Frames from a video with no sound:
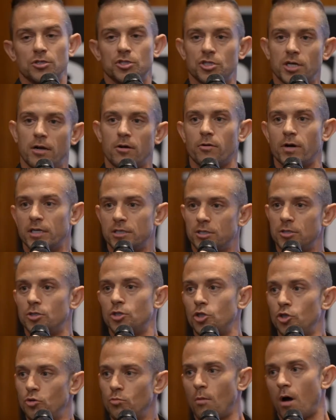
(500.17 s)
Generation
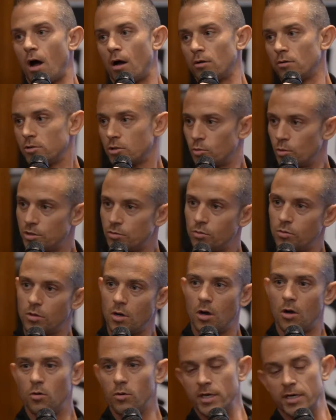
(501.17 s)
2 models, which will
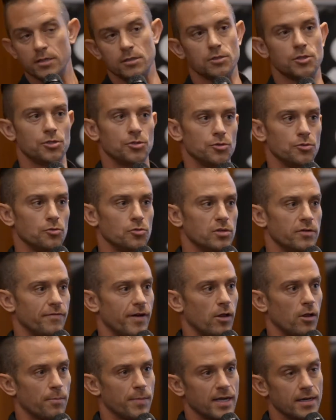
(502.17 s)
go into
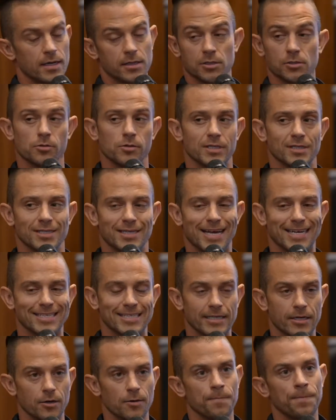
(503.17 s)
development as early as next
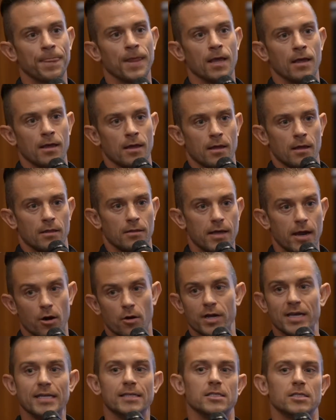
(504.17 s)
year, they're
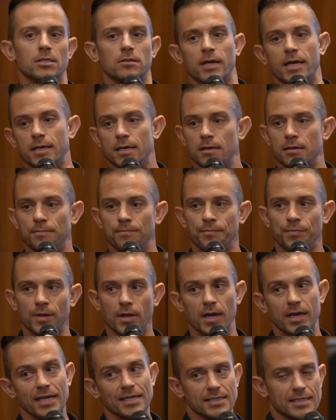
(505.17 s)
insulated
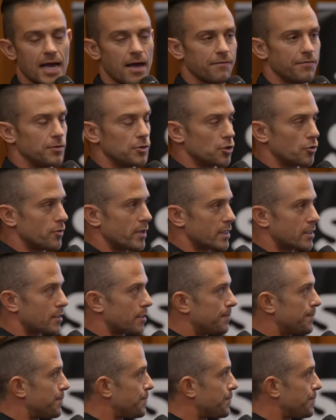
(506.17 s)
against that future risk.